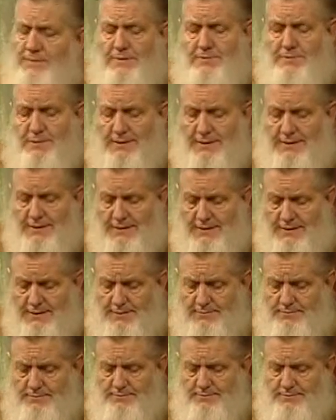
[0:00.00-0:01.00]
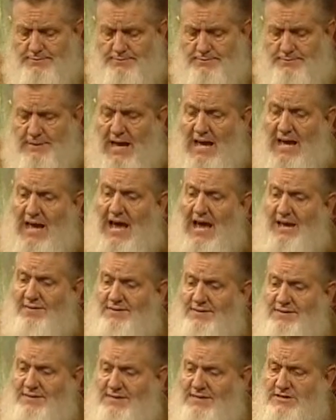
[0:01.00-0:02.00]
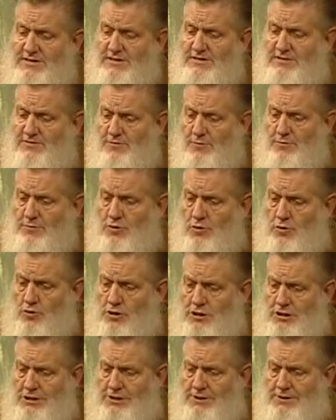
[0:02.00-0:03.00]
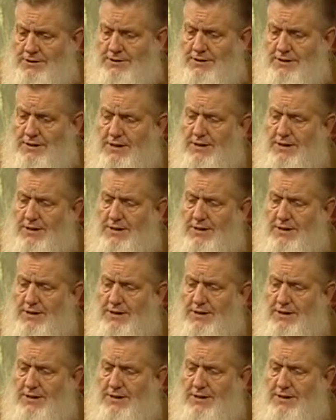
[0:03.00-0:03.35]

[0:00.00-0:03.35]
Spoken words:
upon him, and the teachings from the Quran